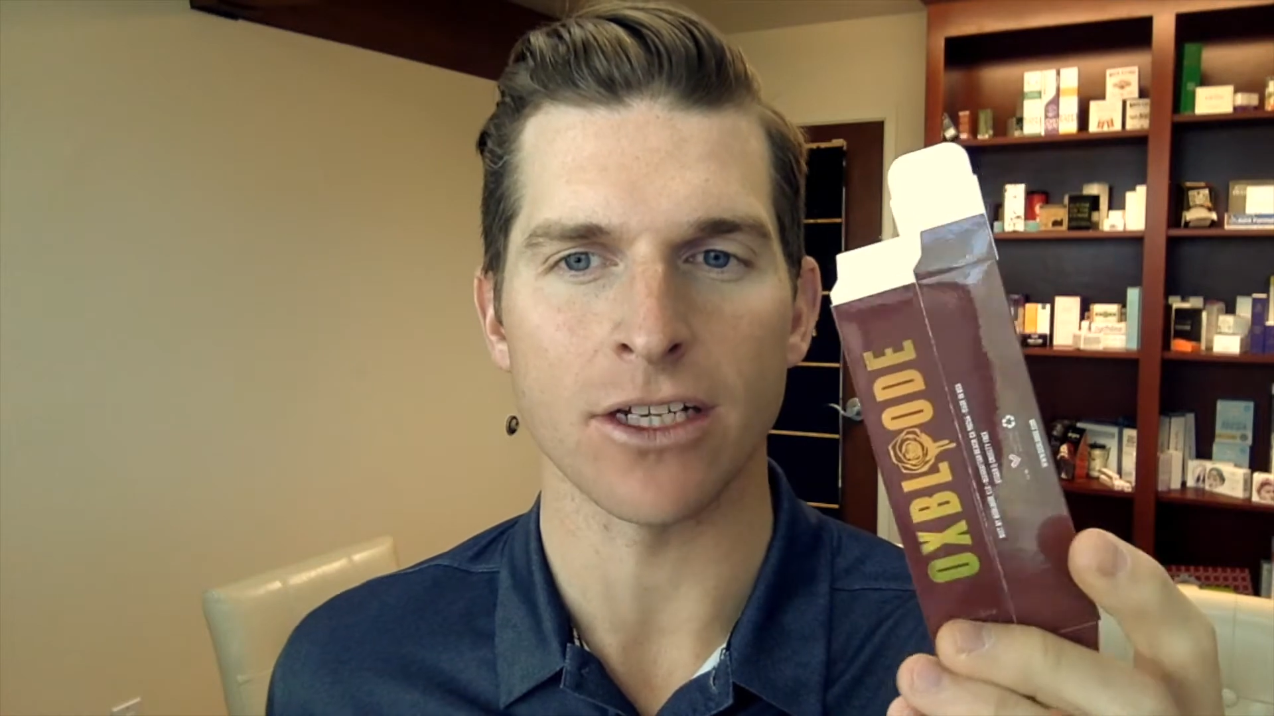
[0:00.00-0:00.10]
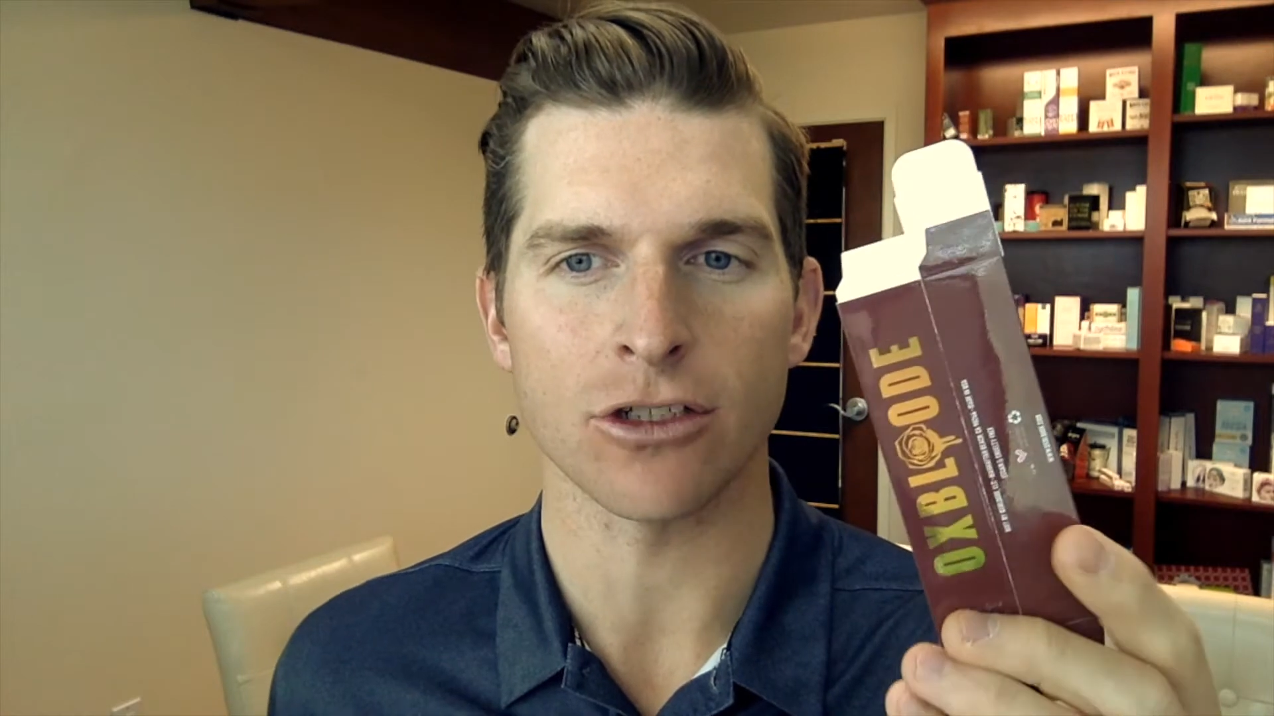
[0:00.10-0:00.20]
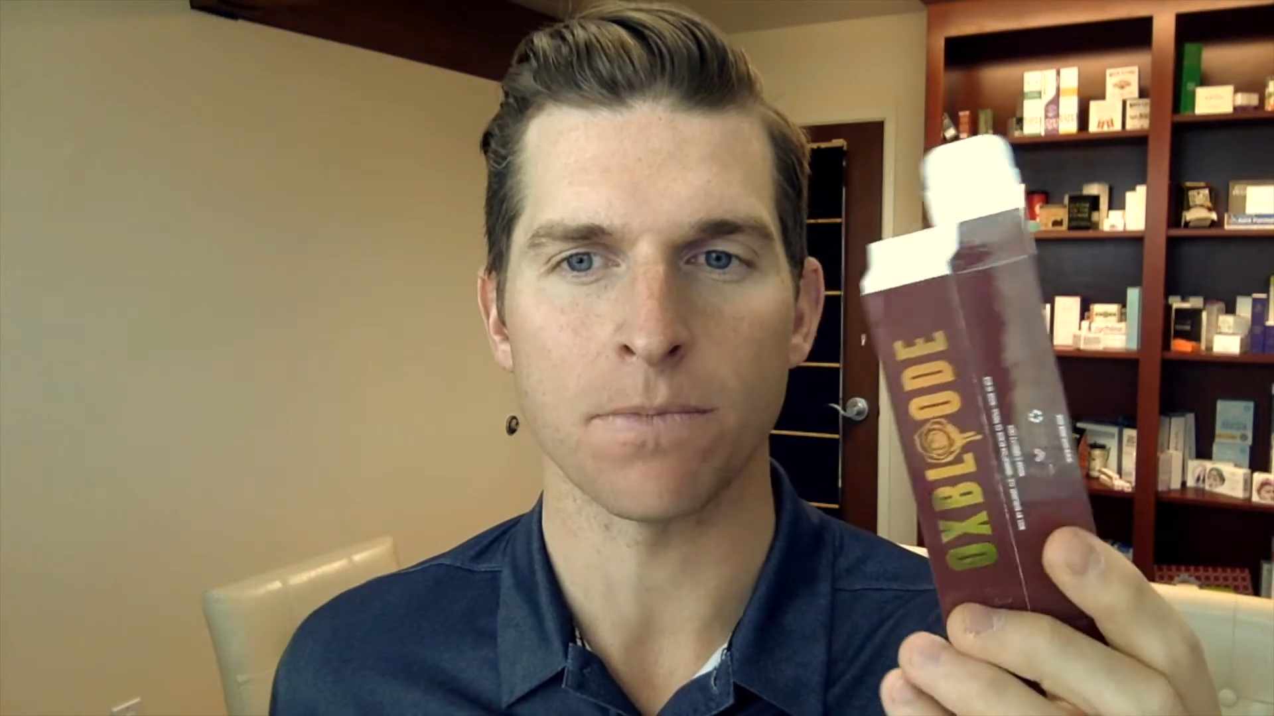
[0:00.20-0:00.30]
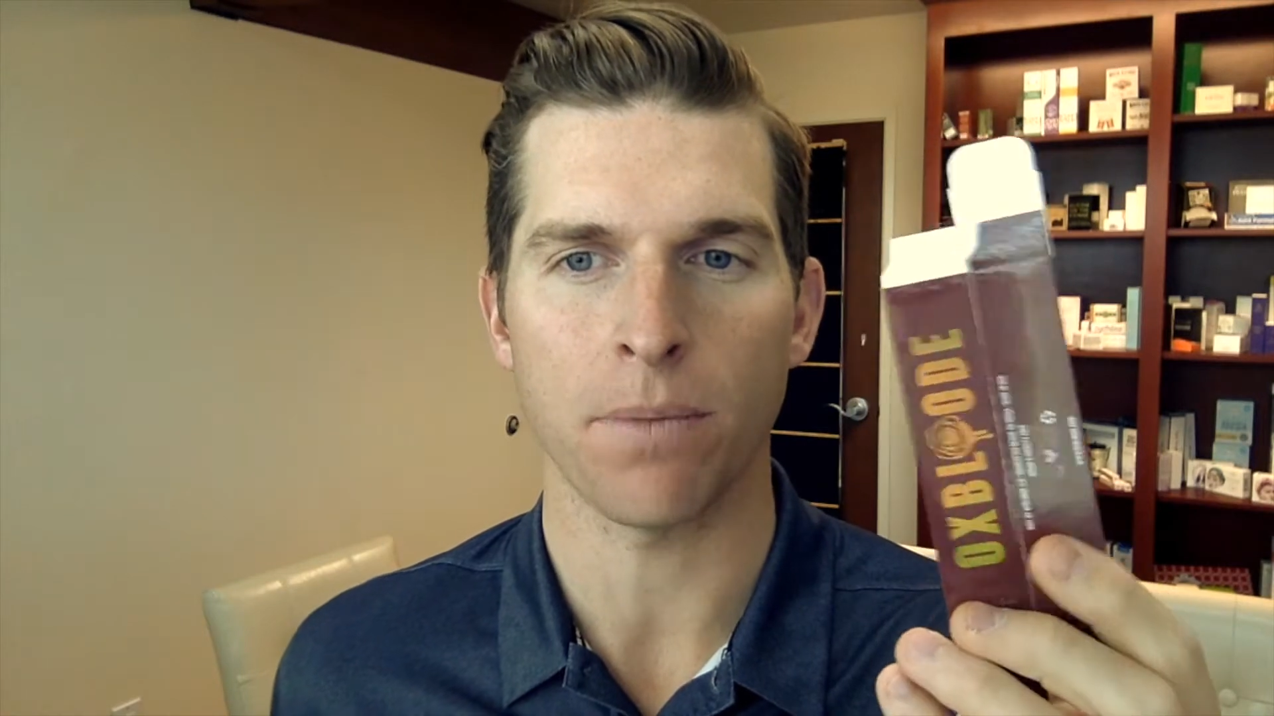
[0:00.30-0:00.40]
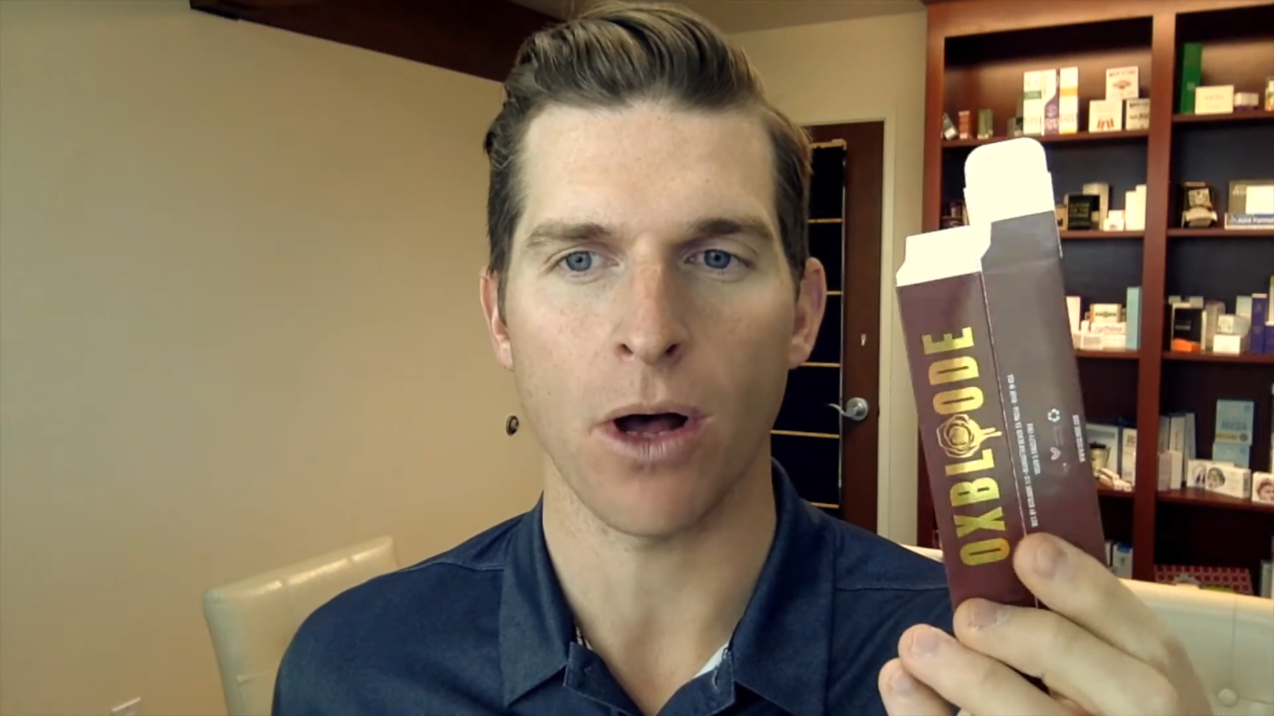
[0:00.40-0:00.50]

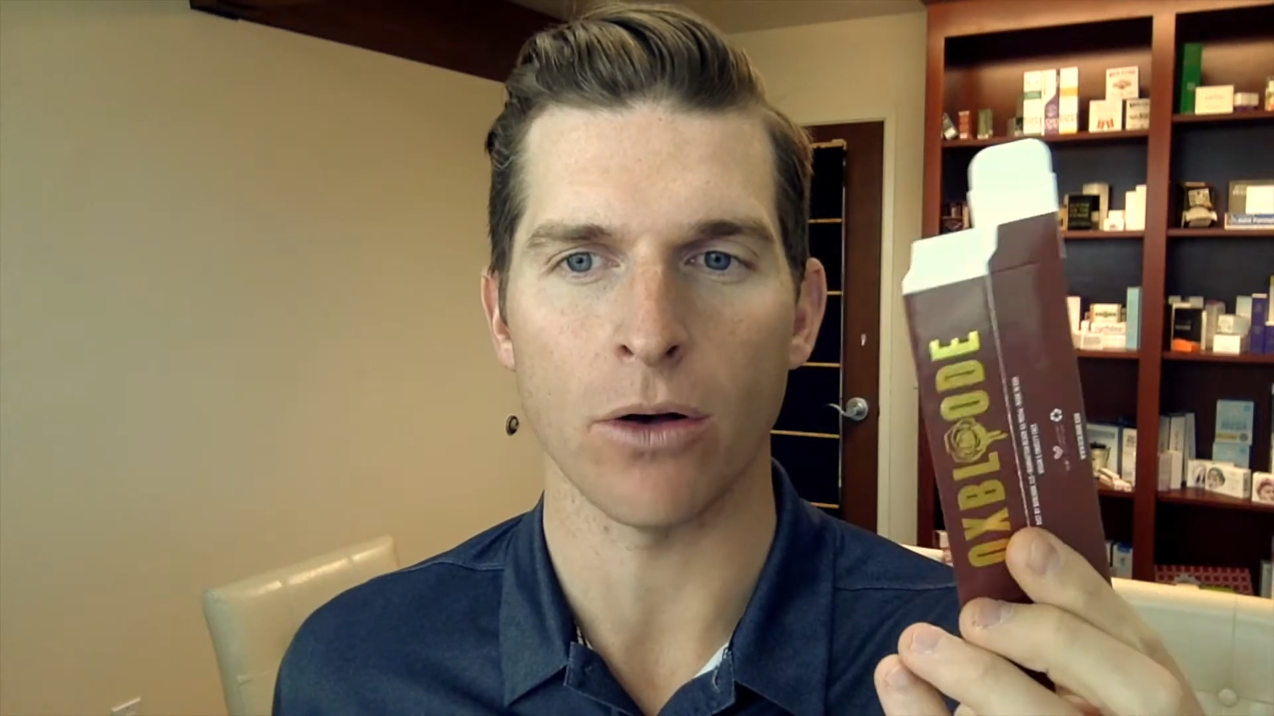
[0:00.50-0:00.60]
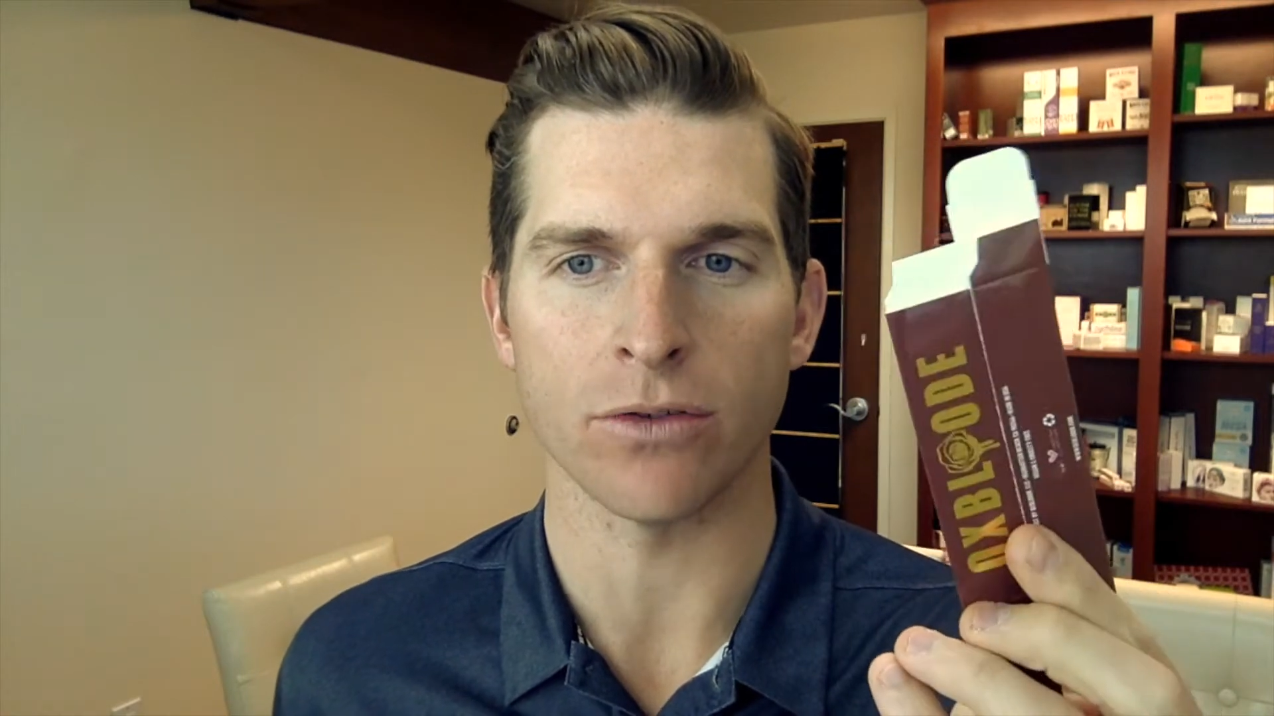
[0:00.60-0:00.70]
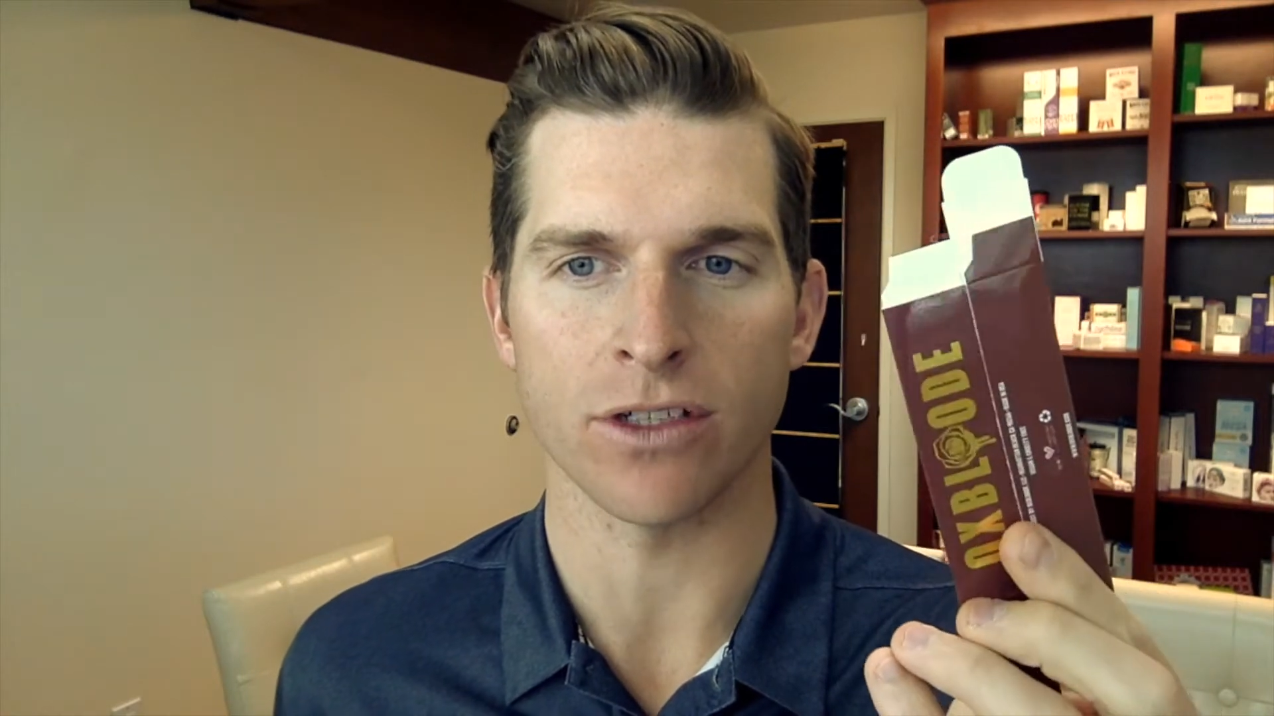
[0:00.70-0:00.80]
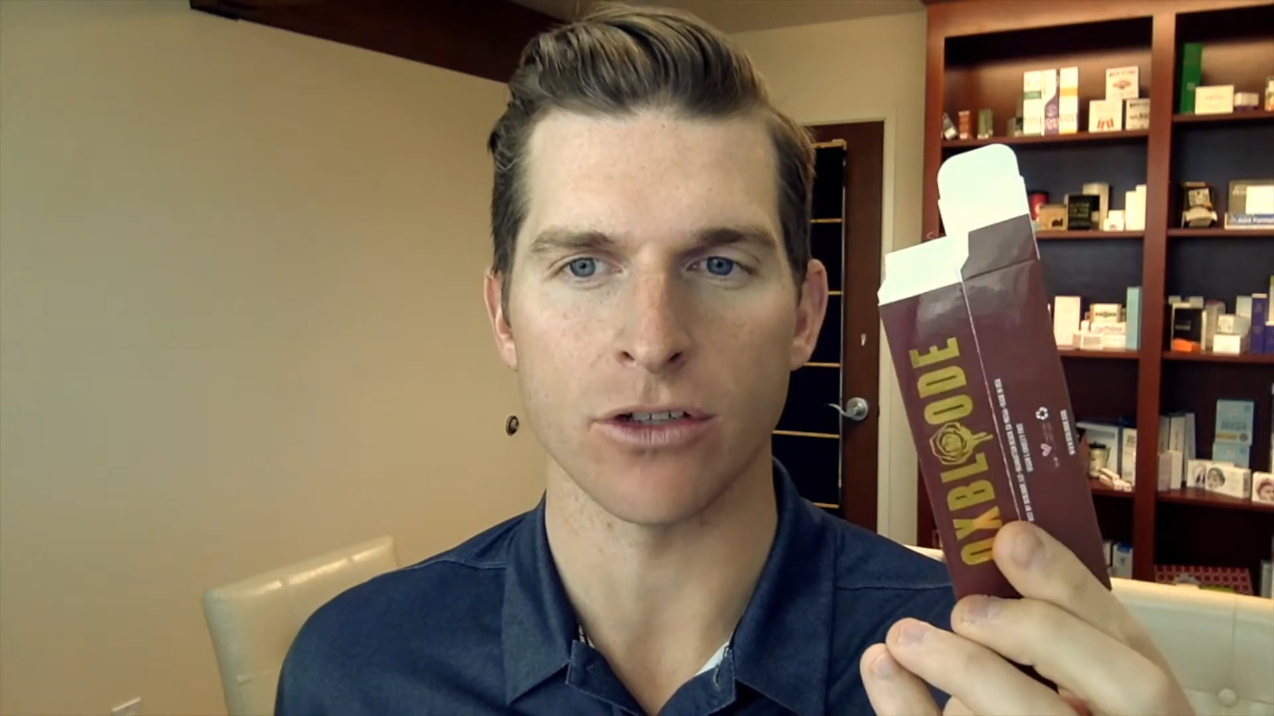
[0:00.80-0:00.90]
exposed